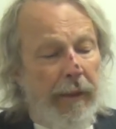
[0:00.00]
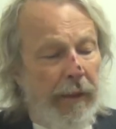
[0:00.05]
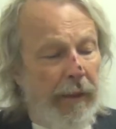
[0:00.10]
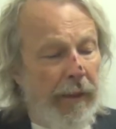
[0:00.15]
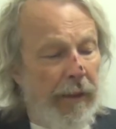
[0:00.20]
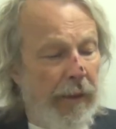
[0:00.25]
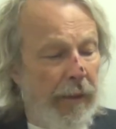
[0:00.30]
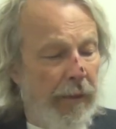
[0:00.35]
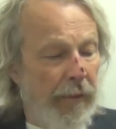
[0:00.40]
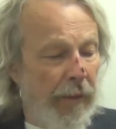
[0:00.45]

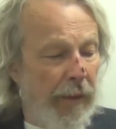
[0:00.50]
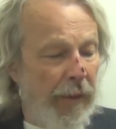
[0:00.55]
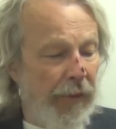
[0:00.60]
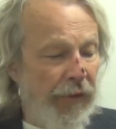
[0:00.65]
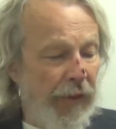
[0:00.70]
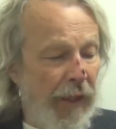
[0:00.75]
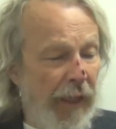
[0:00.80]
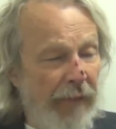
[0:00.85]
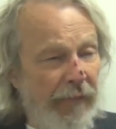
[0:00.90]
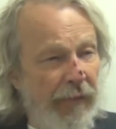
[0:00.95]
you know,
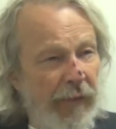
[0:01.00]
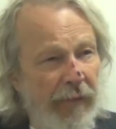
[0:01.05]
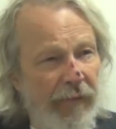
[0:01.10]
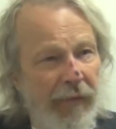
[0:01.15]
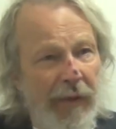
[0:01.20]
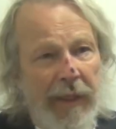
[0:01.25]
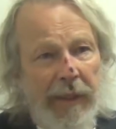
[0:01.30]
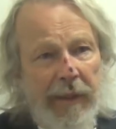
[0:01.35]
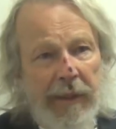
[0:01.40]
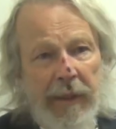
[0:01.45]
aside from the
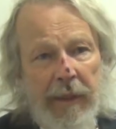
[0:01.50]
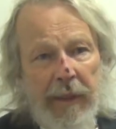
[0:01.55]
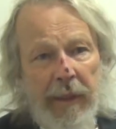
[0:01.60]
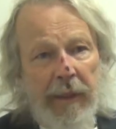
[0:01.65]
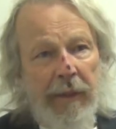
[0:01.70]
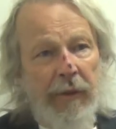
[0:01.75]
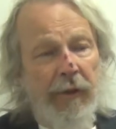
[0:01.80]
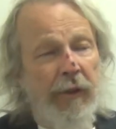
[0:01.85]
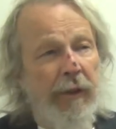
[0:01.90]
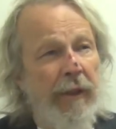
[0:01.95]
fact that
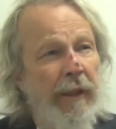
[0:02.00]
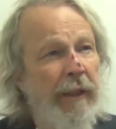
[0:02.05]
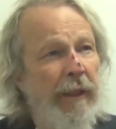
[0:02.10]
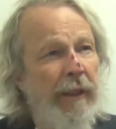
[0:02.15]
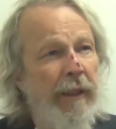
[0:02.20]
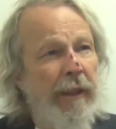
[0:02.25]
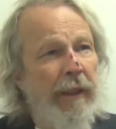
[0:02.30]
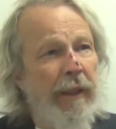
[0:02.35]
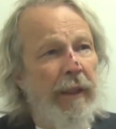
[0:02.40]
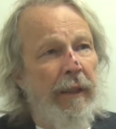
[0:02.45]

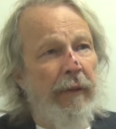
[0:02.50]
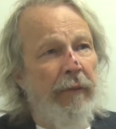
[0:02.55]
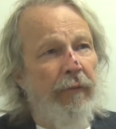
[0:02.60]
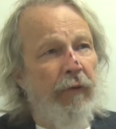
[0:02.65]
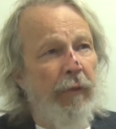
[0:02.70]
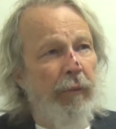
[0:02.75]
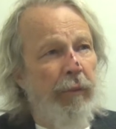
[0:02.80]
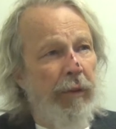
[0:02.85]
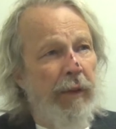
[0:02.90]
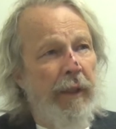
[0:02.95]
Inslee,
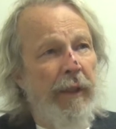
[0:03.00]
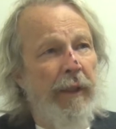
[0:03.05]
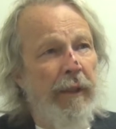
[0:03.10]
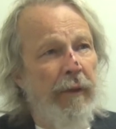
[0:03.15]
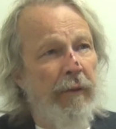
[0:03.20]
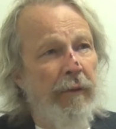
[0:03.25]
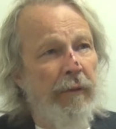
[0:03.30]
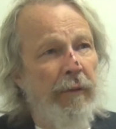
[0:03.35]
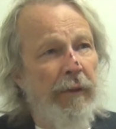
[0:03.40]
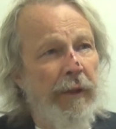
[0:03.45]
for
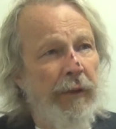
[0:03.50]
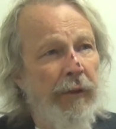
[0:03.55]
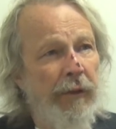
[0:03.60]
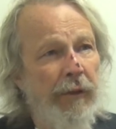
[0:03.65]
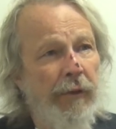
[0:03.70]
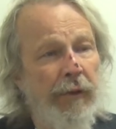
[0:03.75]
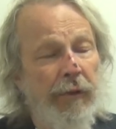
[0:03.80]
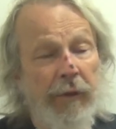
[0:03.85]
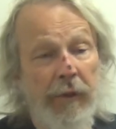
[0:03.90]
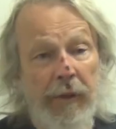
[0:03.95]
political
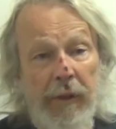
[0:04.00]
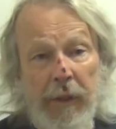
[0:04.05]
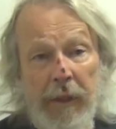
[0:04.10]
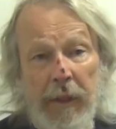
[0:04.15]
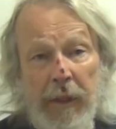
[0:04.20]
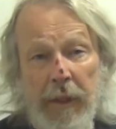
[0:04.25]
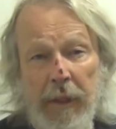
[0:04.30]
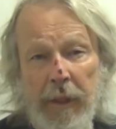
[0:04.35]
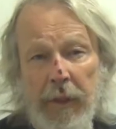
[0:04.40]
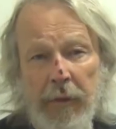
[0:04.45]
reasons,
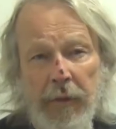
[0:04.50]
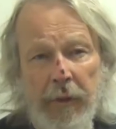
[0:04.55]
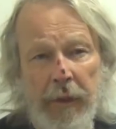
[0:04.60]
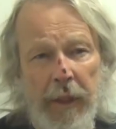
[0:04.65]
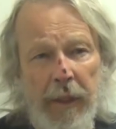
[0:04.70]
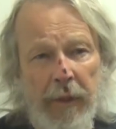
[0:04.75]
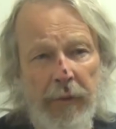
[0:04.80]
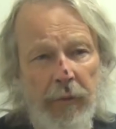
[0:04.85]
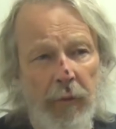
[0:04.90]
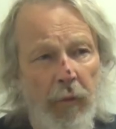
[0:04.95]
is,
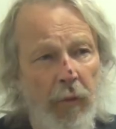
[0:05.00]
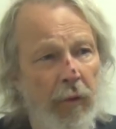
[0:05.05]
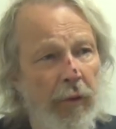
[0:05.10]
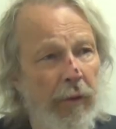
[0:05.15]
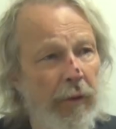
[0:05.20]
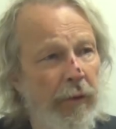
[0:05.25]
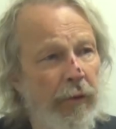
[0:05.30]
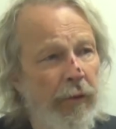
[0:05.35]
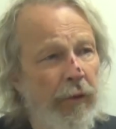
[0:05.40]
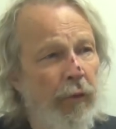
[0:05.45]
has
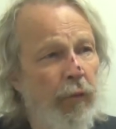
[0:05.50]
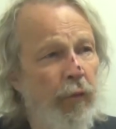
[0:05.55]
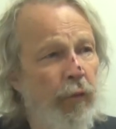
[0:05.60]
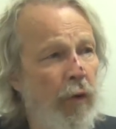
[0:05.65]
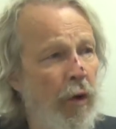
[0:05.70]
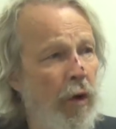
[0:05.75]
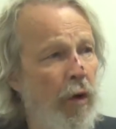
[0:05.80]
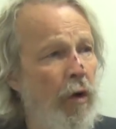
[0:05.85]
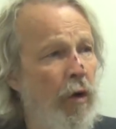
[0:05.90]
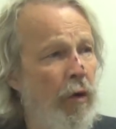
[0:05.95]
ordered the
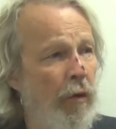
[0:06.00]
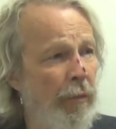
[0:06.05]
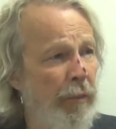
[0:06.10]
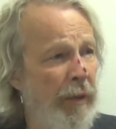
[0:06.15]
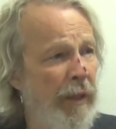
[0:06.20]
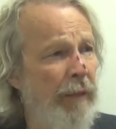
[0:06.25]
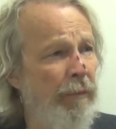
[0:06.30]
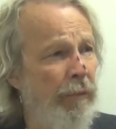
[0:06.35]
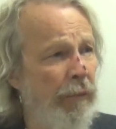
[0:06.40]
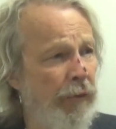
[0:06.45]
wrong
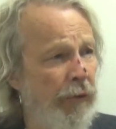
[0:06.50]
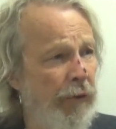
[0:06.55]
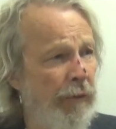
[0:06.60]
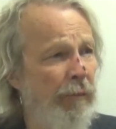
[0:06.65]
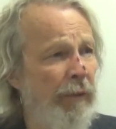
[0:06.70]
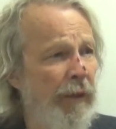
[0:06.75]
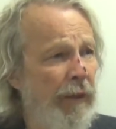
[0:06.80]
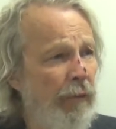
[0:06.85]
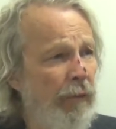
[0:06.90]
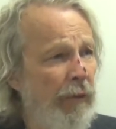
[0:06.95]
people to
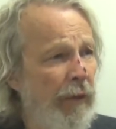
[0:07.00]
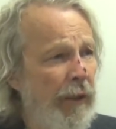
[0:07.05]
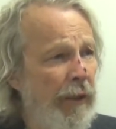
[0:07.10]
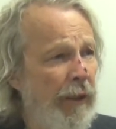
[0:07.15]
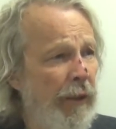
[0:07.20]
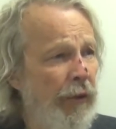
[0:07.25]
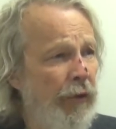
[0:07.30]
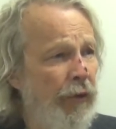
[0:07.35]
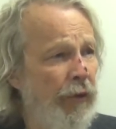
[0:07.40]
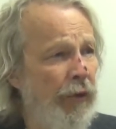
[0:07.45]
be
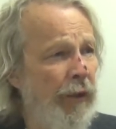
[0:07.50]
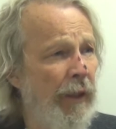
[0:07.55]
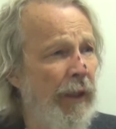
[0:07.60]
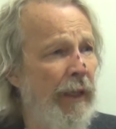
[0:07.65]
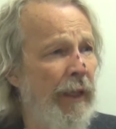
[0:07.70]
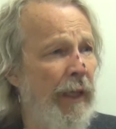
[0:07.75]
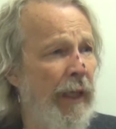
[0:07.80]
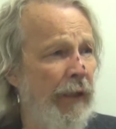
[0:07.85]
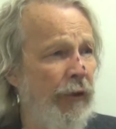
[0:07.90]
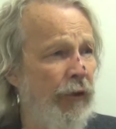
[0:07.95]
released
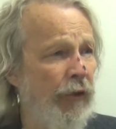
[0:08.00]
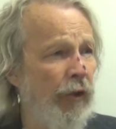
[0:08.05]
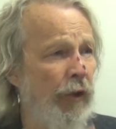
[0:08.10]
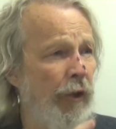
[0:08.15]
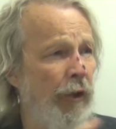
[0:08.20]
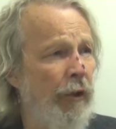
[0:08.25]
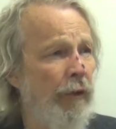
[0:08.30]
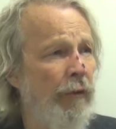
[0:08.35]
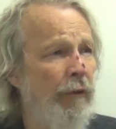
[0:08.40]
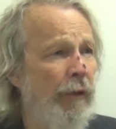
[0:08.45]
and
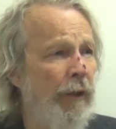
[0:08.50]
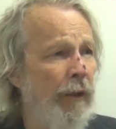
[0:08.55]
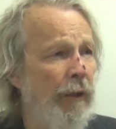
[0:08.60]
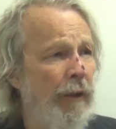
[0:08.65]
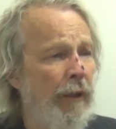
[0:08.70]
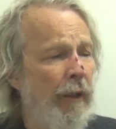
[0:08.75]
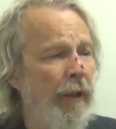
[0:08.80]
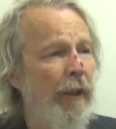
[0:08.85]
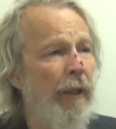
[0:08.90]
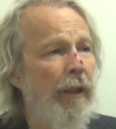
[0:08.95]
excluded
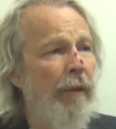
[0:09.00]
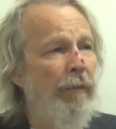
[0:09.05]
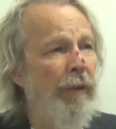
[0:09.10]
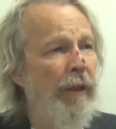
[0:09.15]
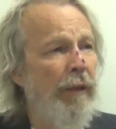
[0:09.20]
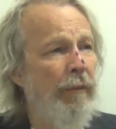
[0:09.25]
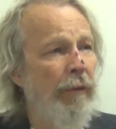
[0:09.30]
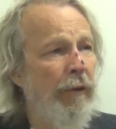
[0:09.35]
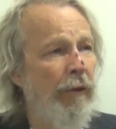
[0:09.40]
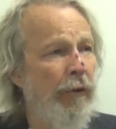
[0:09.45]

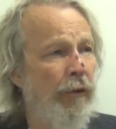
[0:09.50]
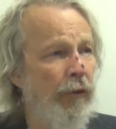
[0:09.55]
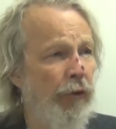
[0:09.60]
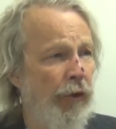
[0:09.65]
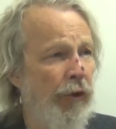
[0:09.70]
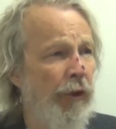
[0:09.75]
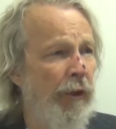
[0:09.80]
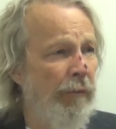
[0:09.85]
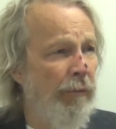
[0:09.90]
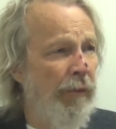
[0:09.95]
people who
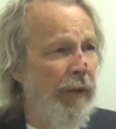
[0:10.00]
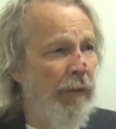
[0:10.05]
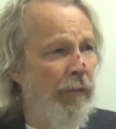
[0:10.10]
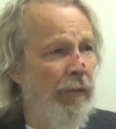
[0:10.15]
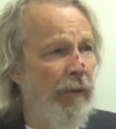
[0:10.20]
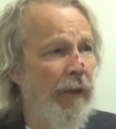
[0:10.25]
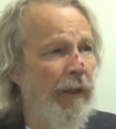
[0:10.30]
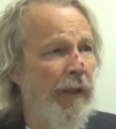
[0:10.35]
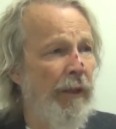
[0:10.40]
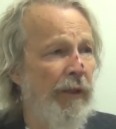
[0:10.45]
should be
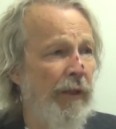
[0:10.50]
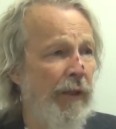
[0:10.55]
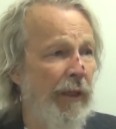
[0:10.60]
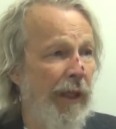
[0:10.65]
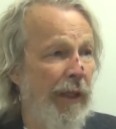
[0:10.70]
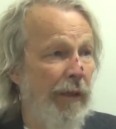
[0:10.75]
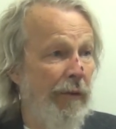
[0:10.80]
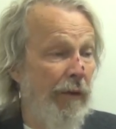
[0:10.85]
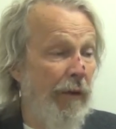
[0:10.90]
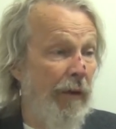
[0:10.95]
released,
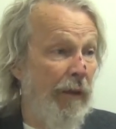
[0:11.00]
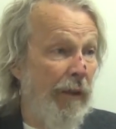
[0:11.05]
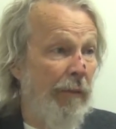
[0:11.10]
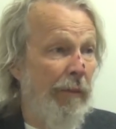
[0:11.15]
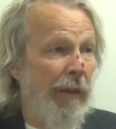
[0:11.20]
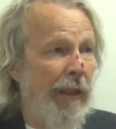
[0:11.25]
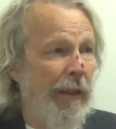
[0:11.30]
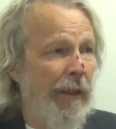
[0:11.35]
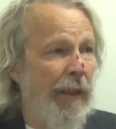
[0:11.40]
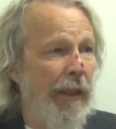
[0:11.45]
and I'll talk
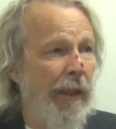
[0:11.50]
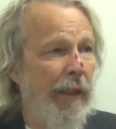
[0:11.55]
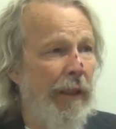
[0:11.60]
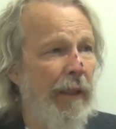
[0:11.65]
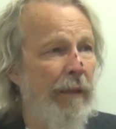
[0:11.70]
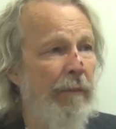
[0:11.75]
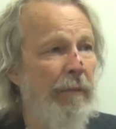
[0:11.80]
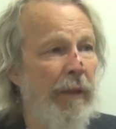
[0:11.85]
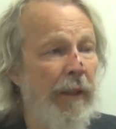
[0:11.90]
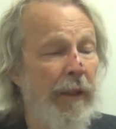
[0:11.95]
about that
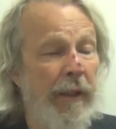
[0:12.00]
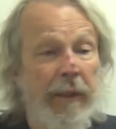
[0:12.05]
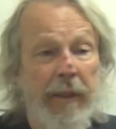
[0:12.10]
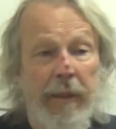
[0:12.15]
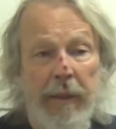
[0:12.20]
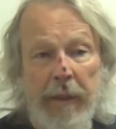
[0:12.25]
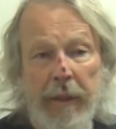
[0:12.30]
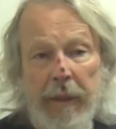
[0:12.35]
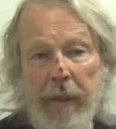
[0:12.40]
in a minute.